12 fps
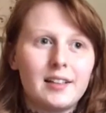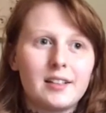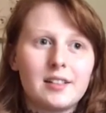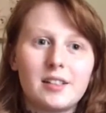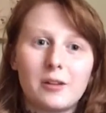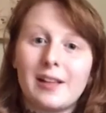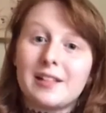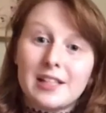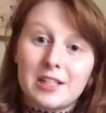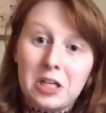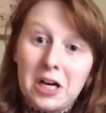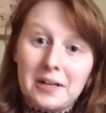So let's
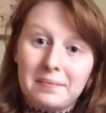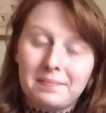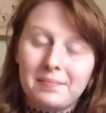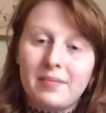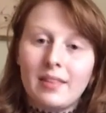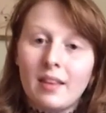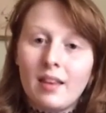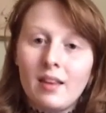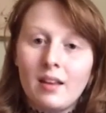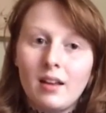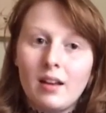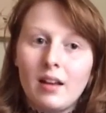get started.
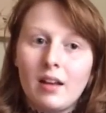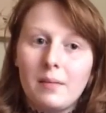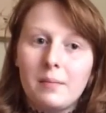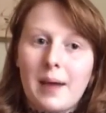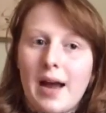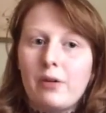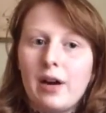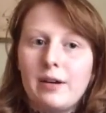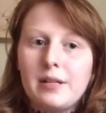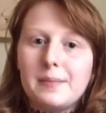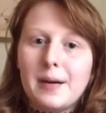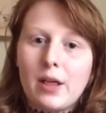Back when I
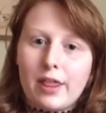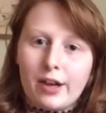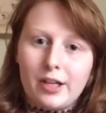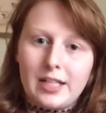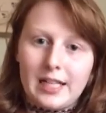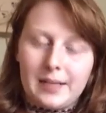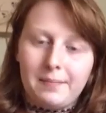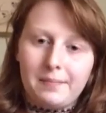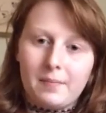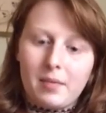was about 13,